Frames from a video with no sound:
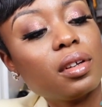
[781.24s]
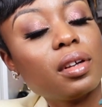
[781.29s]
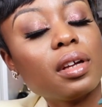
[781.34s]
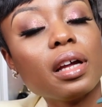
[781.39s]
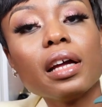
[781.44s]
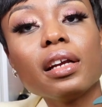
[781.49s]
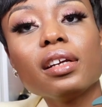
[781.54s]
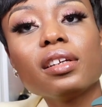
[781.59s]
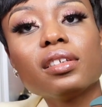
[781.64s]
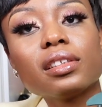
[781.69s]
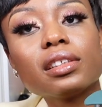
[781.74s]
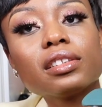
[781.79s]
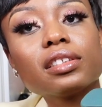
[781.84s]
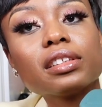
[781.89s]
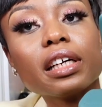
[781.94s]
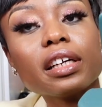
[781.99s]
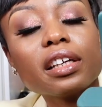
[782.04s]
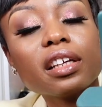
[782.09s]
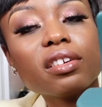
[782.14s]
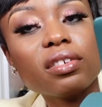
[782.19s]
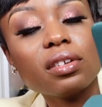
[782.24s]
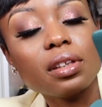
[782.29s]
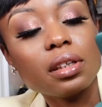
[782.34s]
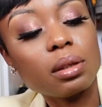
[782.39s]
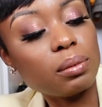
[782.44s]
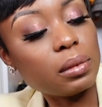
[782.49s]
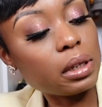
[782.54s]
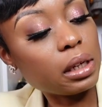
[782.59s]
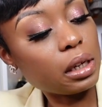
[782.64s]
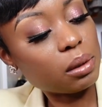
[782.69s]
I need to start giving
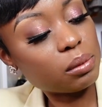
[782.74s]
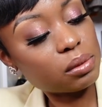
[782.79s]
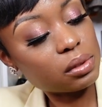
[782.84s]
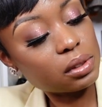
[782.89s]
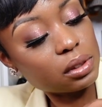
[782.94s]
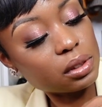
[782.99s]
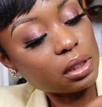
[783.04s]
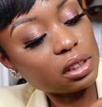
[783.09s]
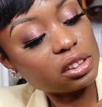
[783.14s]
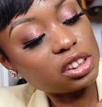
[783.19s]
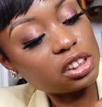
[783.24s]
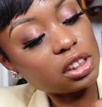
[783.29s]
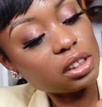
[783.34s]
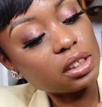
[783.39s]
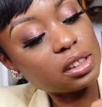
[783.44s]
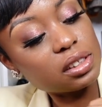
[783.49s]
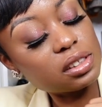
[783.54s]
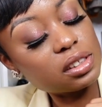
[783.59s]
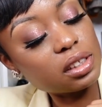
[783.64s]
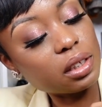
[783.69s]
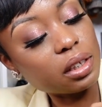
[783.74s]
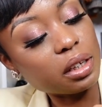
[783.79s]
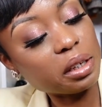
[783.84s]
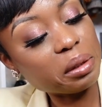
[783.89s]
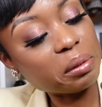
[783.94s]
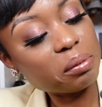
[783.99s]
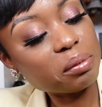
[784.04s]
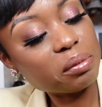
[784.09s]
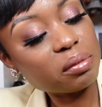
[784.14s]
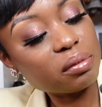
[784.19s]
them names, and she needs a
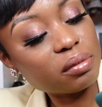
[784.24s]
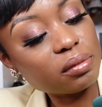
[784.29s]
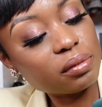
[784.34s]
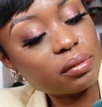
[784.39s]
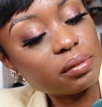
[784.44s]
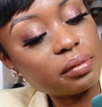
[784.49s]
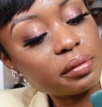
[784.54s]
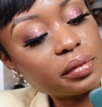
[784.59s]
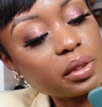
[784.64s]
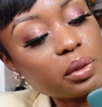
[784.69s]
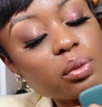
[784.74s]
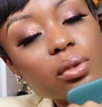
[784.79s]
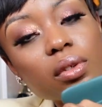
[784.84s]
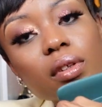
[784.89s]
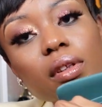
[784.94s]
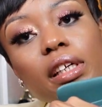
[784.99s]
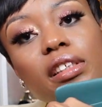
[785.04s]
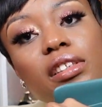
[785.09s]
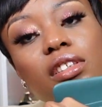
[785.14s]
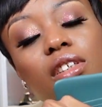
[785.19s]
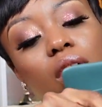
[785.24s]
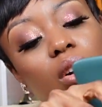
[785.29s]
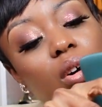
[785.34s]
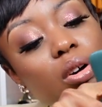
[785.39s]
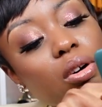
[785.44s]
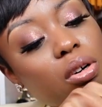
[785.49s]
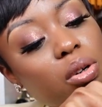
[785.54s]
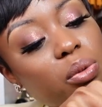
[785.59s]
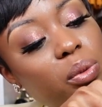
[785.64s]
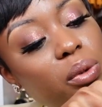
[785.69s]
name. Let's
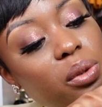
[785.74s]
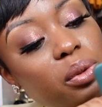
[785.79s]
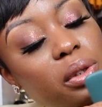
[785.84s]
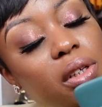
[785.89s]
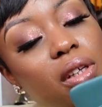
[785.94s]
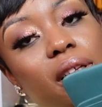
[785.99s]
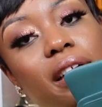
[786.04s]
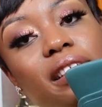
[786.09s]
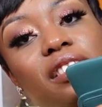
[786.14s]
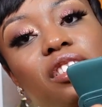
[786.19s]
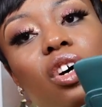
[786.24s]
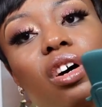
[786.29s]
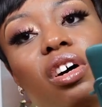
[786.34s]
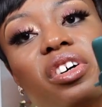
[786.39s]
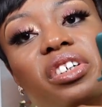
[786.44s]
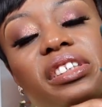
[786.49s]
call her, let's call her